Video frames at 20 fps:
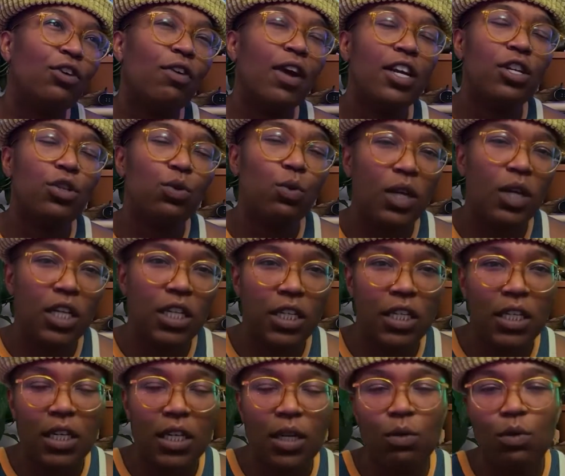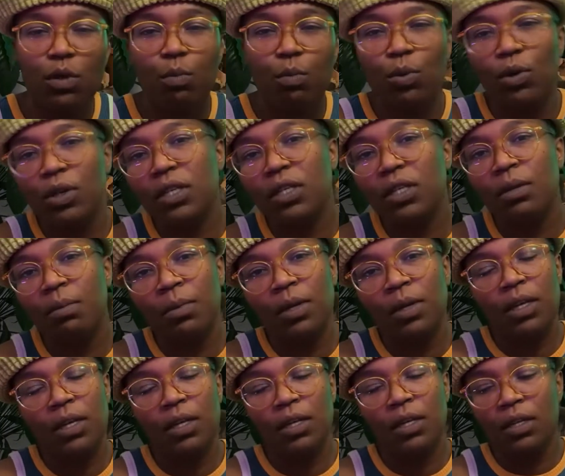graduation and it was Boyz II
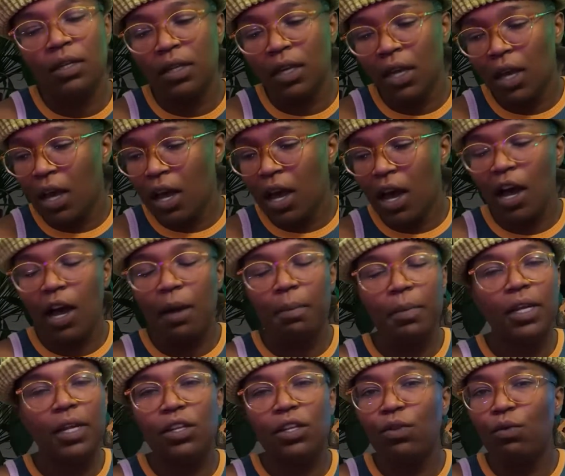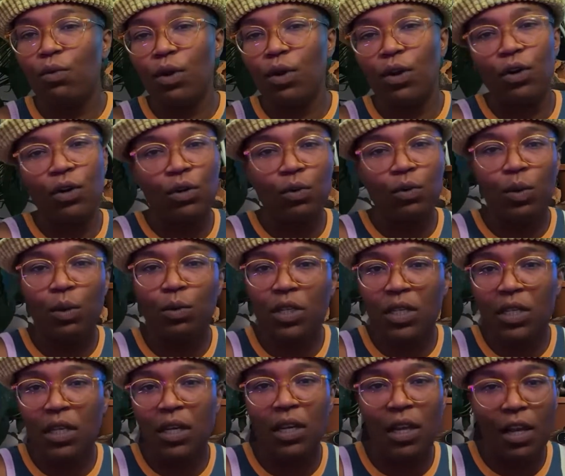Men um, End of the Road. We were
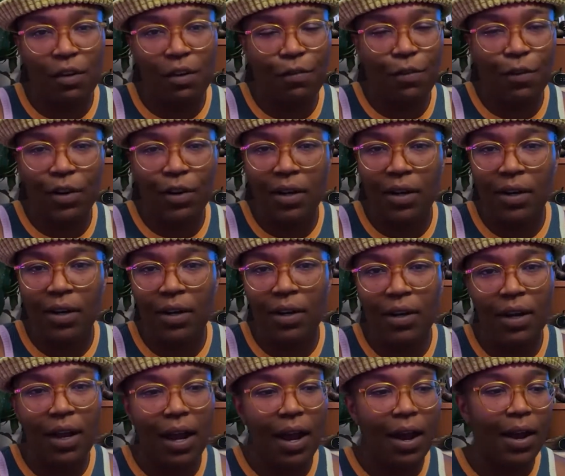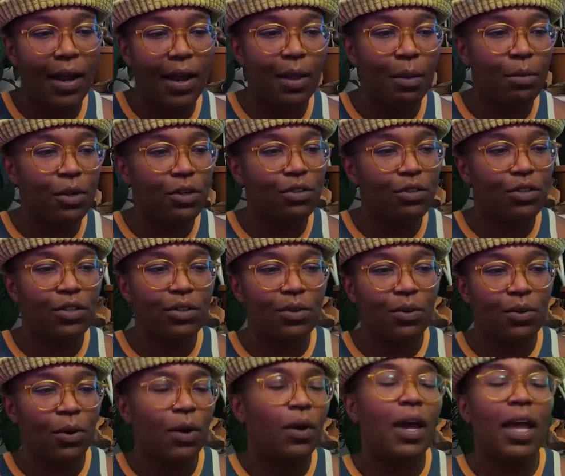singing that for our elementary
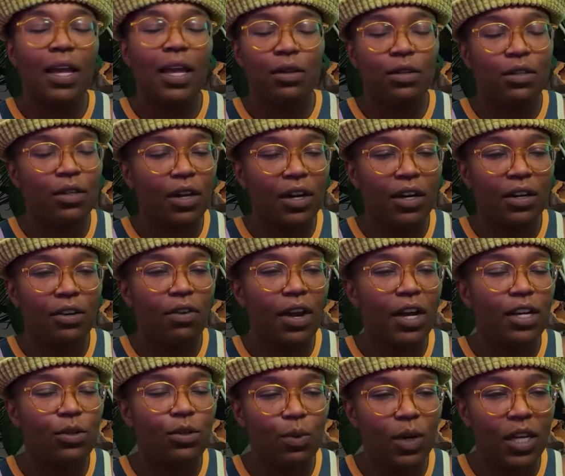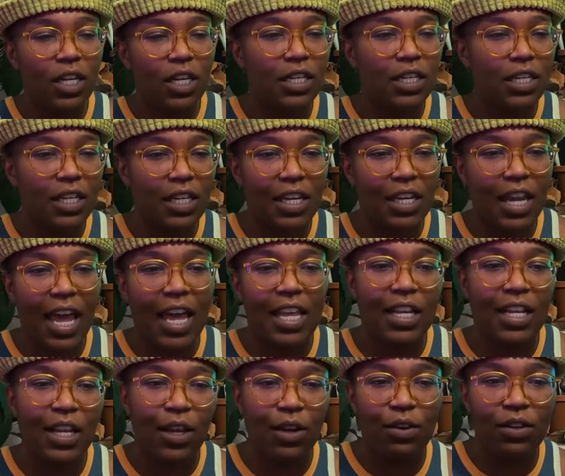school or Head Start graduation and I had
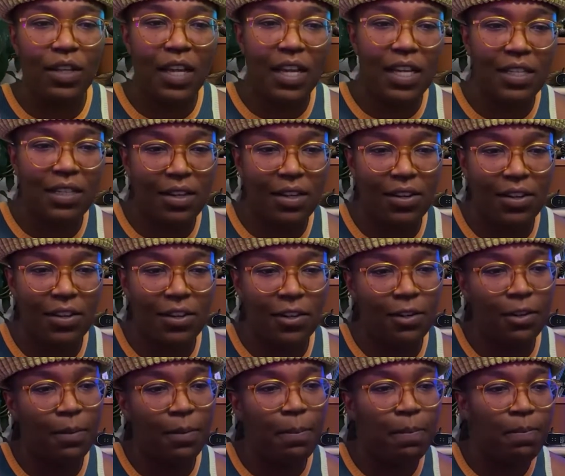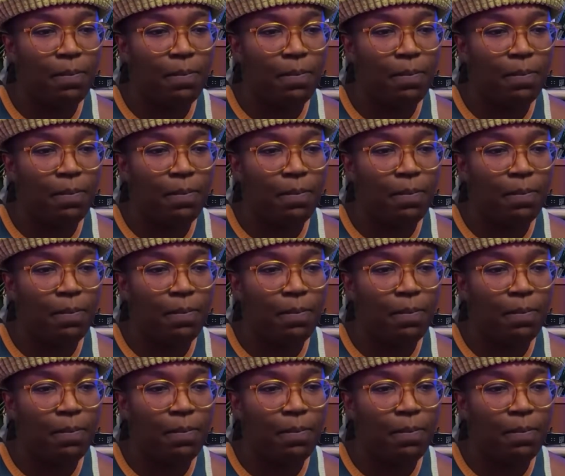to learn that song